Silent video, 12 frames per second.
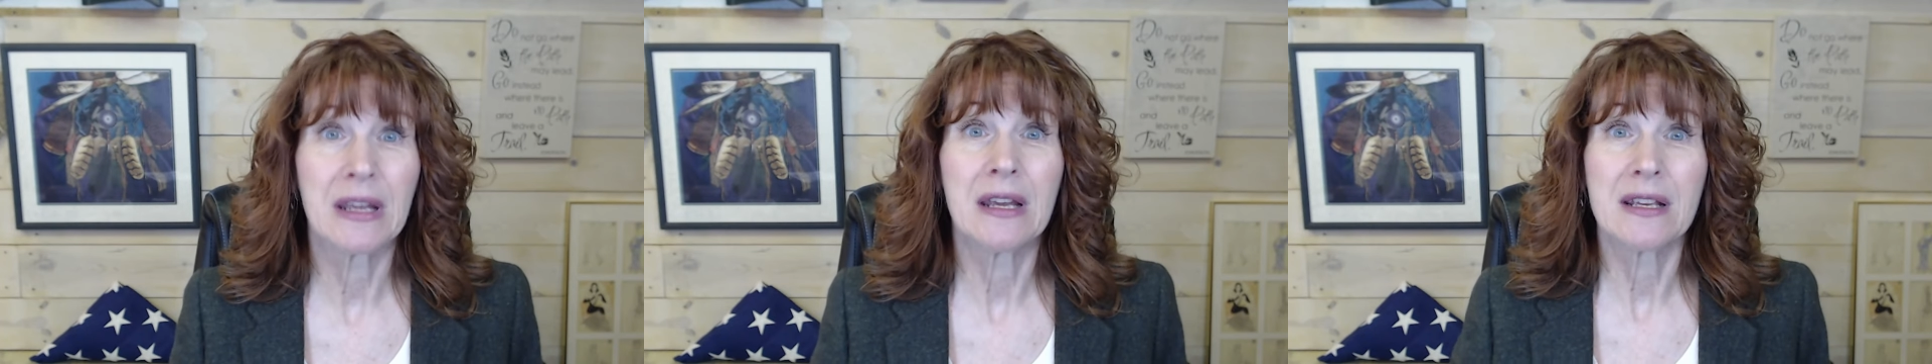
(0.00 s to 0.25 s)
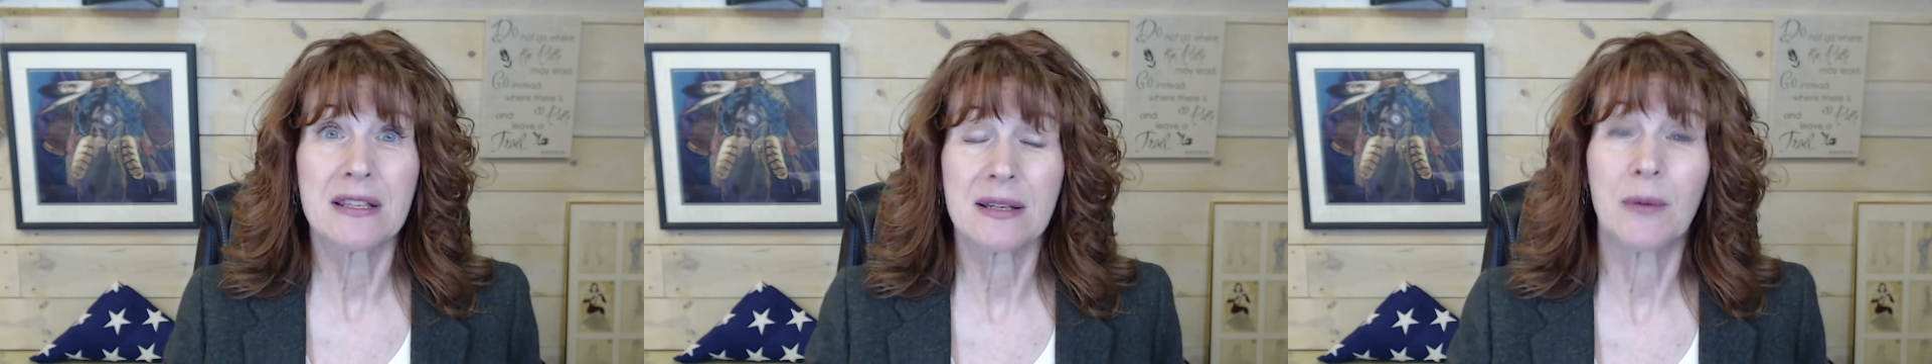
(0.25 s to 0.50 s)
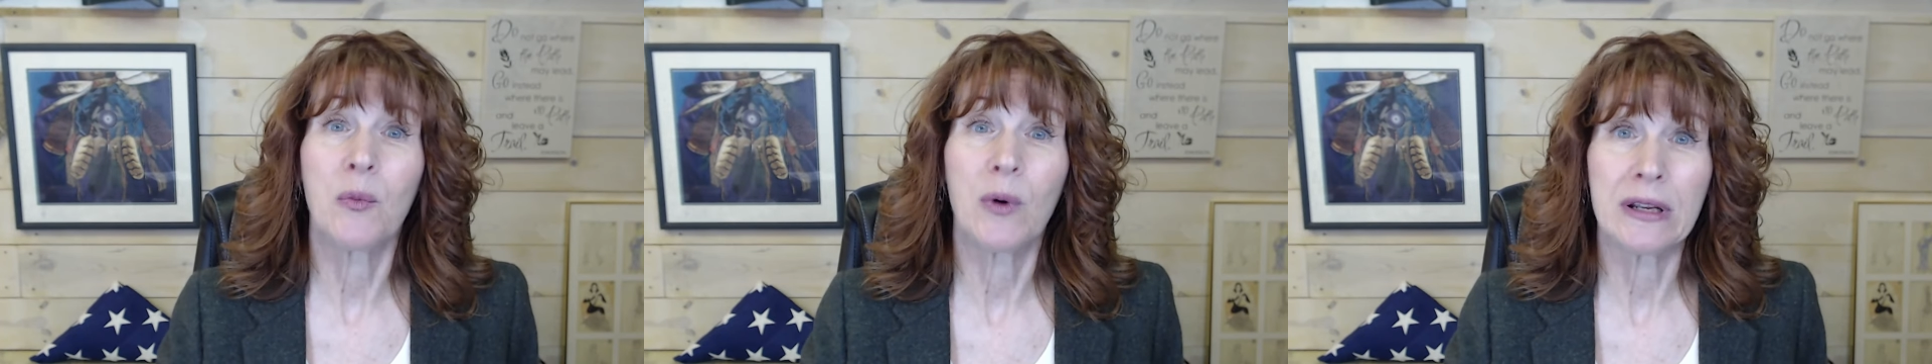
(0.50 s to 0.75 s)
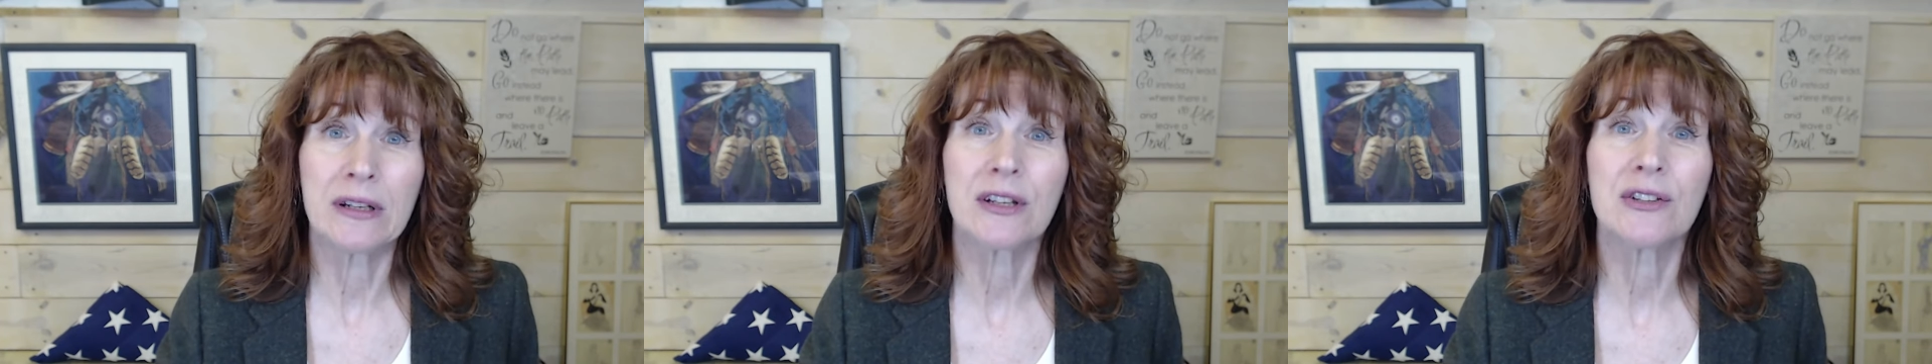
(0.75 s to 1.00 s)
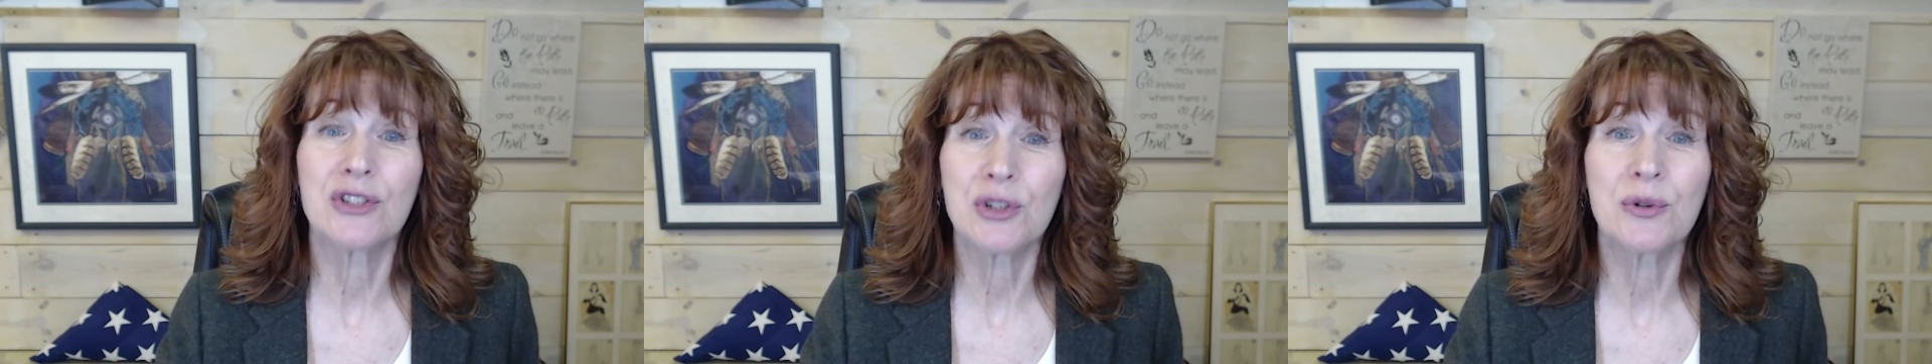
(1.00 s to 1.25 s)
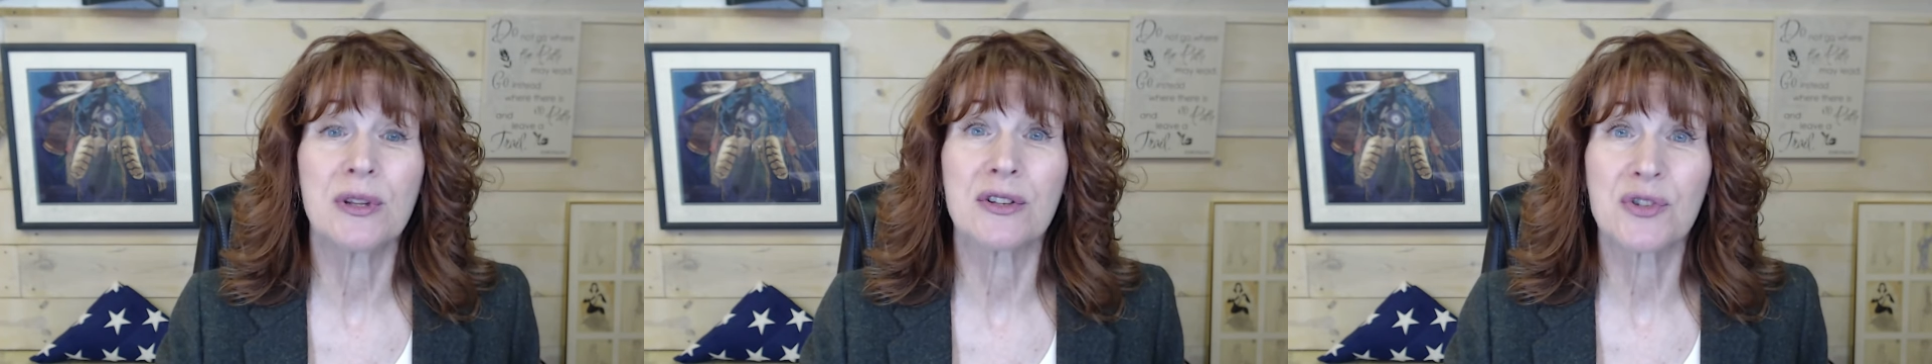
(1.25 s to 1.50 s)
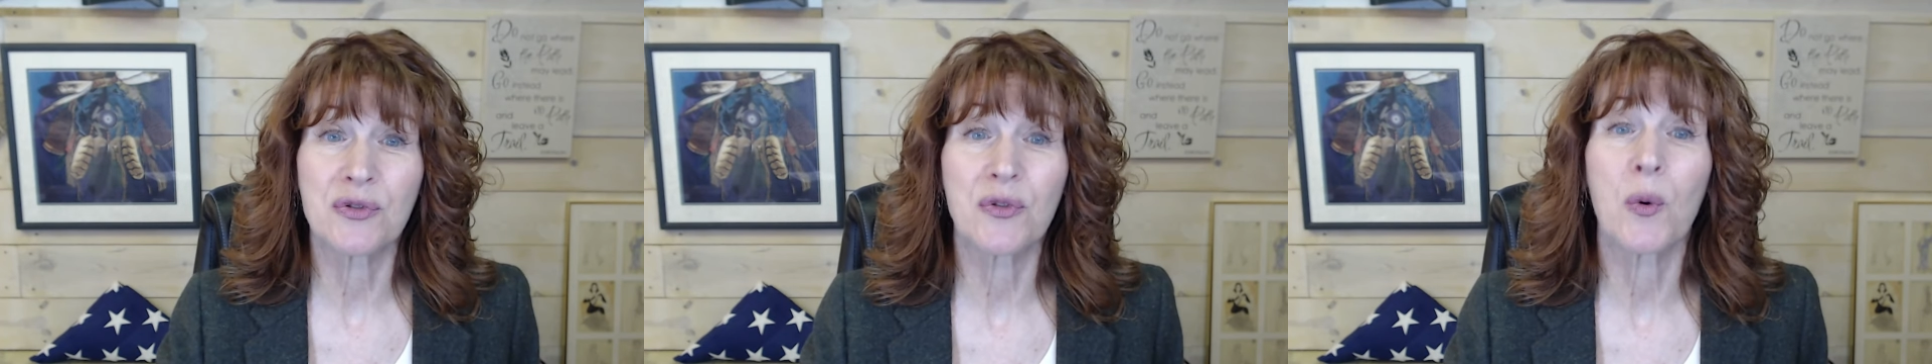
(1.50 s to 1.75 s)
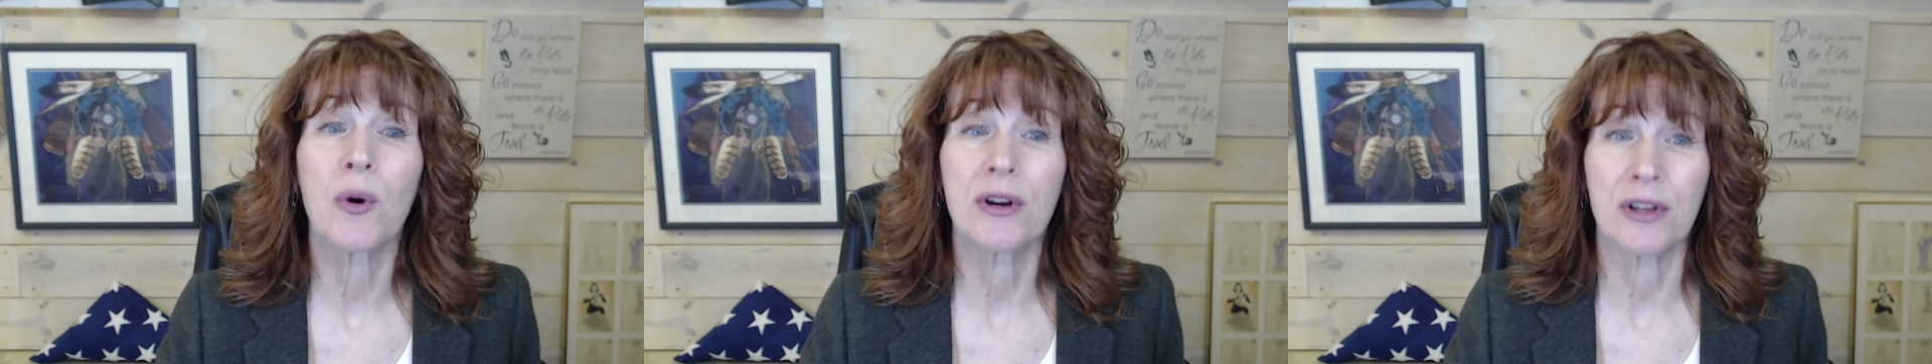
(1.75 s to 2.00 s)
someone can do this
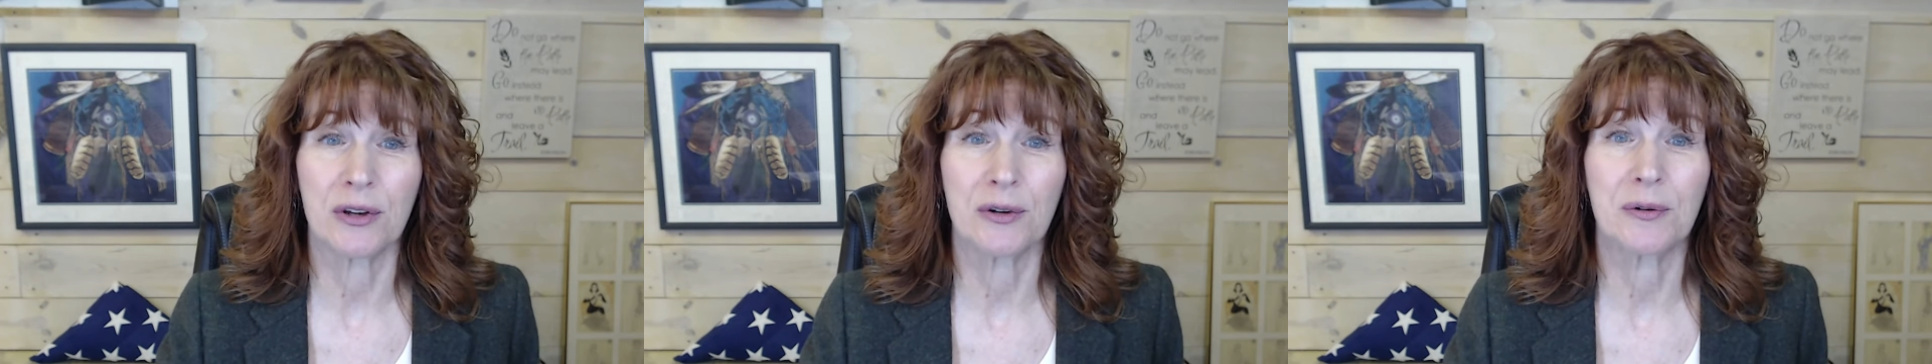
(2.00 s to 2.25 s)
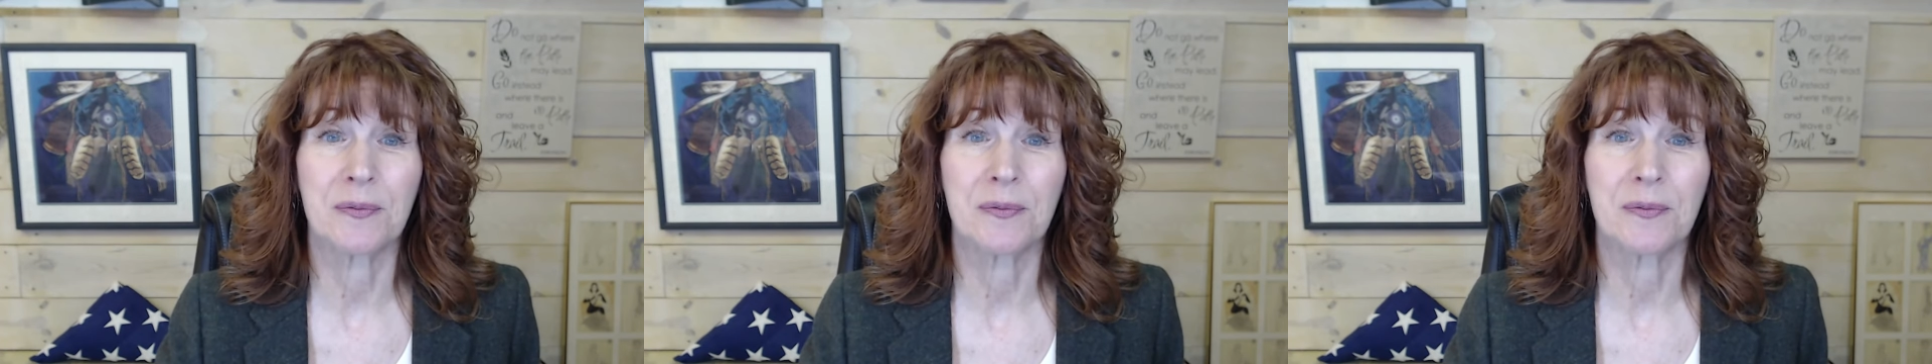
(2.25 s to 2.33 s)
for you.